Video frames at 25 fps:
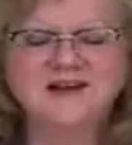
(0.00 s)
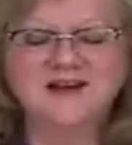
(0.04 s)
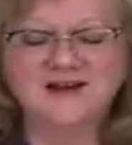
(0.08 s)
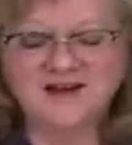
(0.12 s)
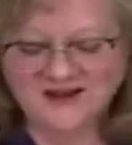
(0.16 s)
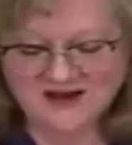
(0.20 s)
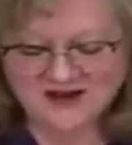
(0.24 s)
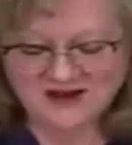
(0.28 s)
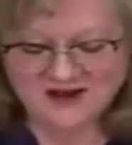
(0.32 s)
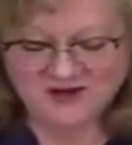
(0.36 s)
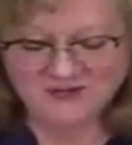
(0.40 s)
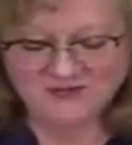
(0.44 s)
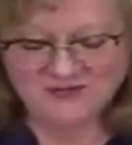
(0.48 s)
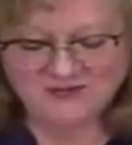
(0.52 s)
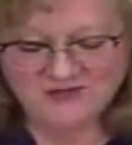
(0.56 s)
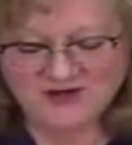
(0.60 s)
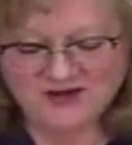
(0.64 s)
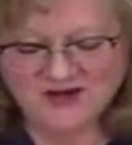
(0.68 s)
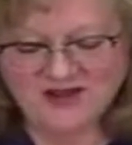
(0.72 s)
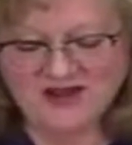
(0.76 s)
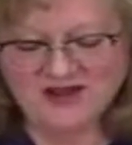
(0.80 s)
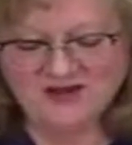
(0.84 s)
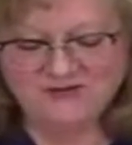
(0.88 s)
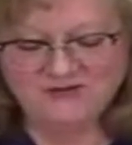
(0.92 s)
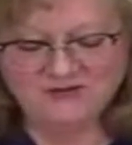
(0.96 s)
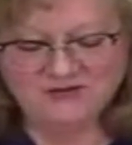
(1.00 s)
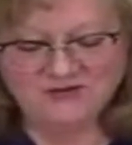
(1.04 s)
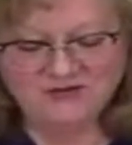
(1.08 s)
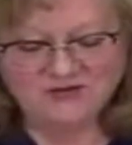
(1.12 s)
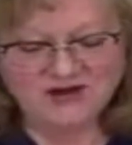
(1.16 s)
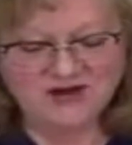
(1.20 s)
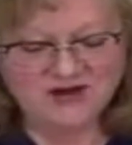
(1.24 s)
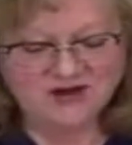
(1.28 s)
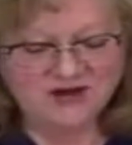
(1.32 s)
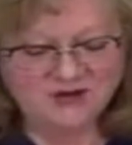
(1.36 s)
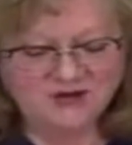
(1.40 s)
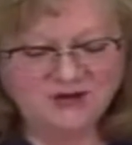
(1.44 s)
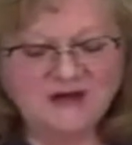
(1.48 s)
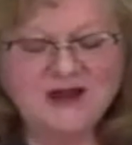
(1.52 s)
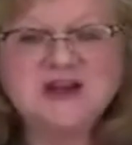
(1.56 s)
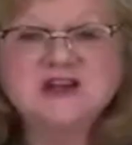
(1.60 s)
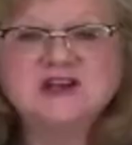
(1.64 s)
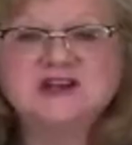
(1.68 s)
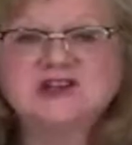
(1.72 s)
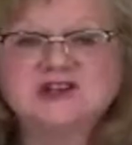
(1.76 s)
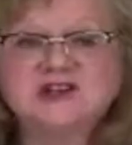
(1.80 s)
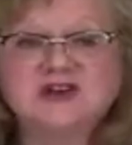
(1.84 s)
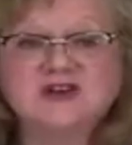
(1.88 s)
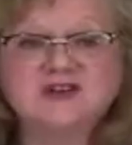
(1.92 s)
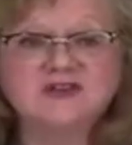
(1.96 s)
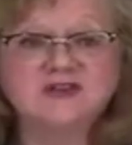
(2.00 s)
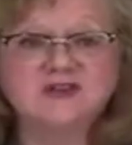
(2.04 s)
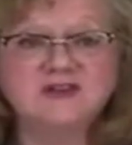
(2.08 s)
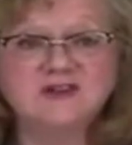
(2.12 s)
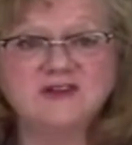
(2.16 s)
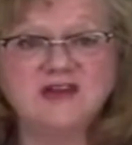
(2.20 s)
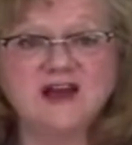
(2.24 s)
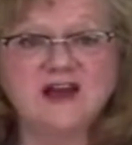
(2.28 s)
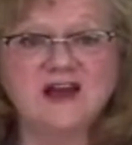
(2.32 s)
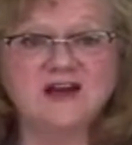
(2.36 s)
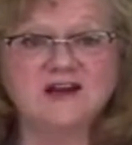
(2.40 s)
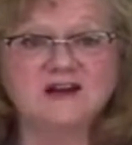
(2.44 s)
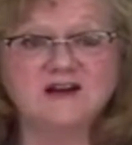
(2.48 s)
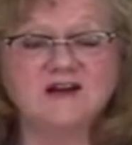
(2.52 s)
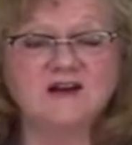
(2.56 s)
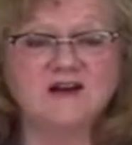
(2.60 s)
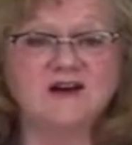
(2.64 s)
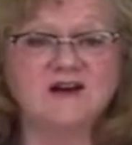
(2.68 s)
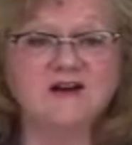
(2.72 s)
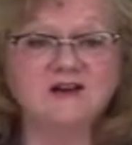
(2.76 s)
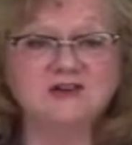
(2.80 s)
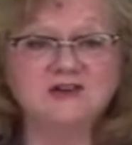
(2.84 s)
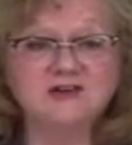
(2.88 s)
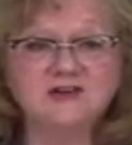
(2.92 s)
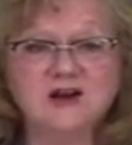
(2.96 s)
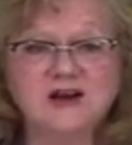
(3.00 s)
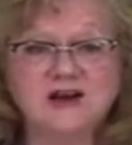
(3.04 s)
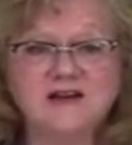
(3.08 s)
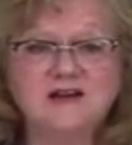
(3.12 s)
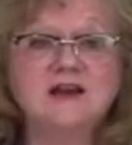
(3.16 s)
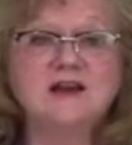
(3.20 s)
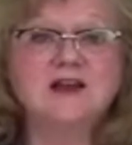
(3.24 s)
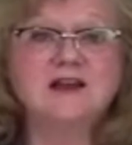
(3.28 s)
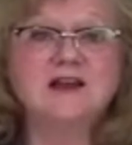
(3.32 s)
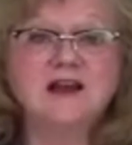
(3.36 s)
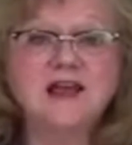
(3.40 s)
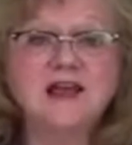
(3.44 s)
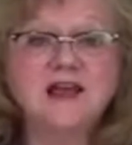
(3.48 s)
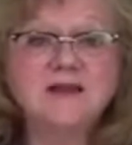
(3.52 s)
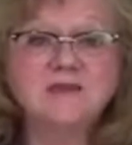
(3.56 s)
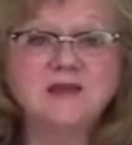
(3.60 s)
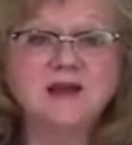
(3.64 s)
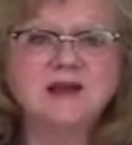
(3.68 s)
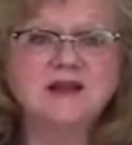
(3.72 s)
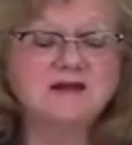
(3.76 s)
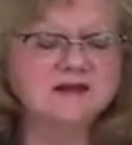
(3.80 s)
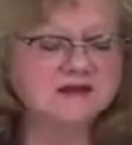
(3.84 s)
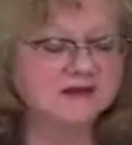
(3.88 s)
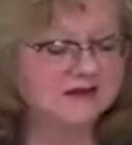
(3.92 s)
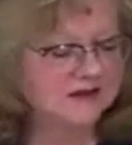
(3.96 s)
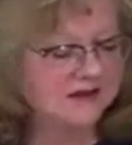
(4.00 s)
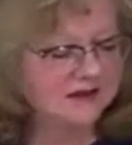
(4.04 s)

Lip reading: I have grandchildren that are trying to claim it.